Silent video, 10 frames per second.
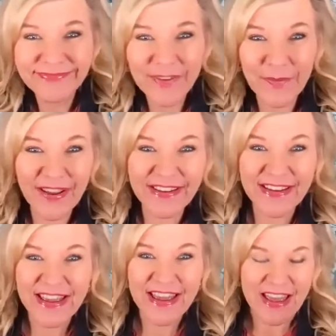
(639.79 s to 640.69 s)
Okay.
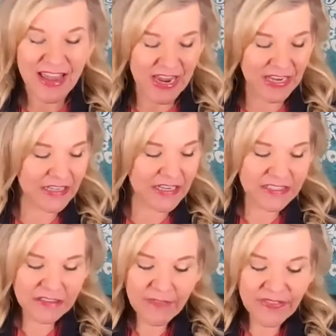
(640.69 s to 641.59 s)
And
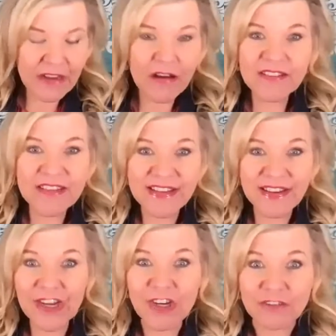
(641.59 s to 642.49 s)
it's not that God doesn't
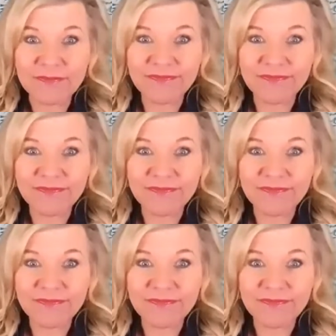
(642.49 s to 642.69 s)
care.